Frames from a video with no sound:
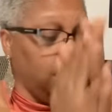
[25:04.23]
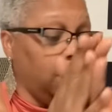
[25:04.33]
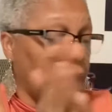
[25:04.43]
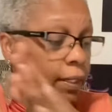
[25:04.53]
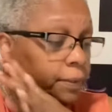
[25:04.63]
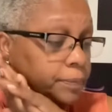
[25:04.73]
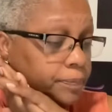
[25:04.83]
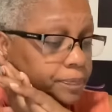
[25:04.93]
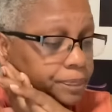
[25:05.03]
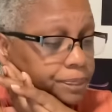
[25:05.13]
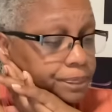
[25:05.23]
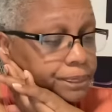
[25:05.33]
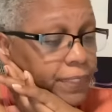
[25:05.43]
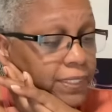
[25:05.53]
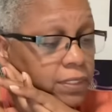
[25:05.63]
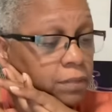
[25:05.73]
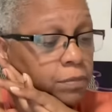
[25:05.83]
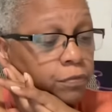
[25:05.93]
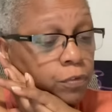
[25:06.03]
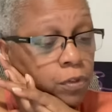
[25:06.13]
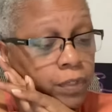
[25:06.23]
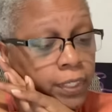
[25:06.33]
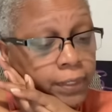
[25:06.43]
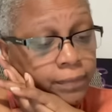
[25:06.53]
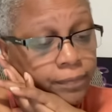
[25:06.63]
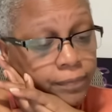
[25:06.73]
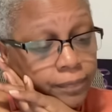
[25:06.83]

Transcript: I did number four, right?